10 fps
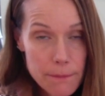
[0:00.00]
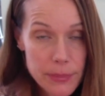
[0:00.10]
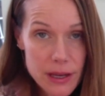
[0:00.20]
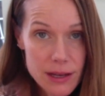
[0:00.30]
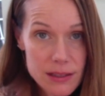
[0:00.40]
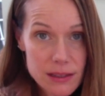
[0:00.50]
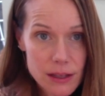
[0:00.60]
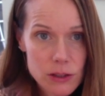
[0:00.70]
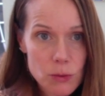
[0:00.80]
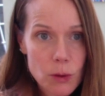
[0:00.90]
because
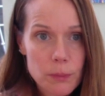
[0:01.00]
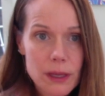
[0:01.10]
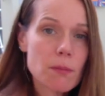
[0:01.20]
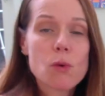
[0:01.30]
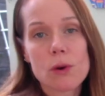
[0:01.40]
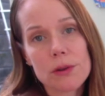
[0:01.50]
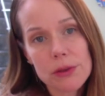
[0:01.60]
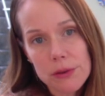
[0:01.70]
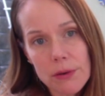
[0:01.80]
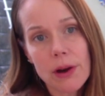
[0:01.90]
then you will be more
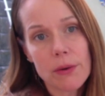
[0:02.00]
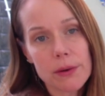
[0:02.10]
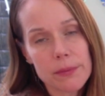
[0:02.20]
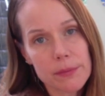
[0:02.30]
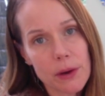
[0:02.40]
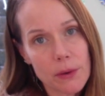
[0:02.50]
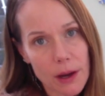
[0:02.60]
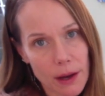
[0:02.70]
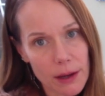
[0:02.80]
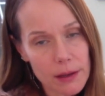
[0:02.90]
thorough,
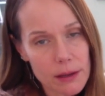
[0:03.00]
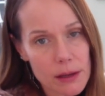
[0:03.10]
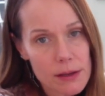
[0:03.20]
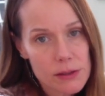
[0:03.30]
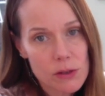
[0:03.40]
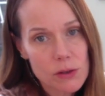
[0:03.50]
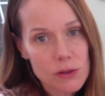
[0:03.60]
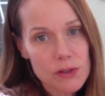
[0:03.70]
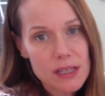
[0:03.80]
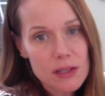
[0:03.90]
okay? So you're
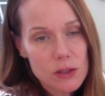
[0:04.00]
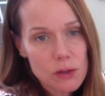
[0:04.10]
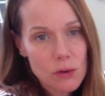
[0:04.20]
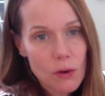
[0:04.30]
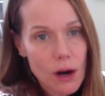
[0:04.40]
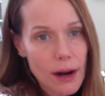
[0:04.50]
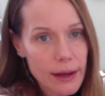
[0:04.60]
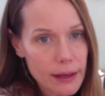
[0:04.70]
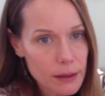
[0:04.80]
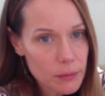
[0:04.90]

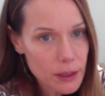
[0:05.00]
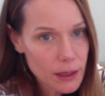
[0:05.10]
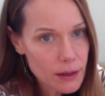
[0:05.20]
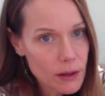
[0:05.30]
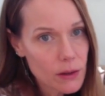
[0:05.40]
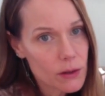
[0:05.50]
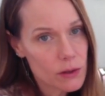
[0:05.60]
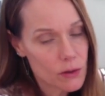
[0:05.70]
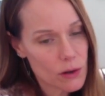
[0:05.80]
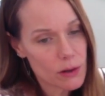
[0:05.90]
describing
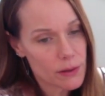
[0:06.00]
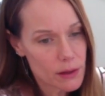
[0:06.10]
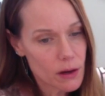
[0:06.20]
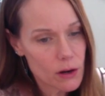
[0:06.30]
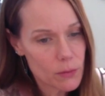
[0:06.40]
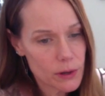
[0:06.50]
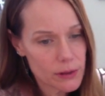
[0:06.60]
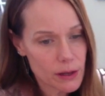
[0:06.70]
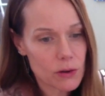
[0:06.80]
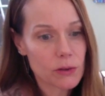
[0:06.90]
your the artwork
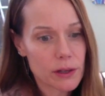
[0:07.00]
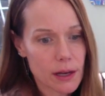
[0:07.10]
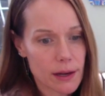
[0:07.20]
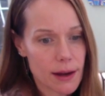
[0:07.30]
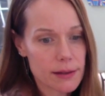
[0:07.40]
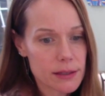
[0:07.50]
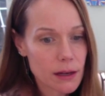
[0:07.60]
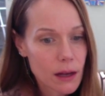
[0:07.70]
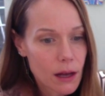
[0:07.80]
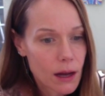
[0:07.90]
that you're looking at.
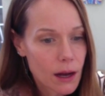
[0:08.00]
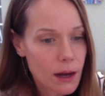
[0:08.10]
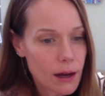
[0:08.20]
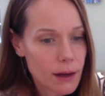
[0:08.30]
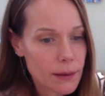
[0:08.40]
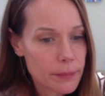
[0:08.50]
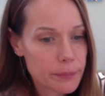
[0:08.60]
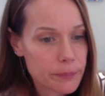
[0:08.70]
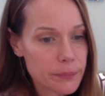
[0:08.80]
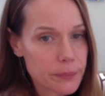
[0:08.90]
Um,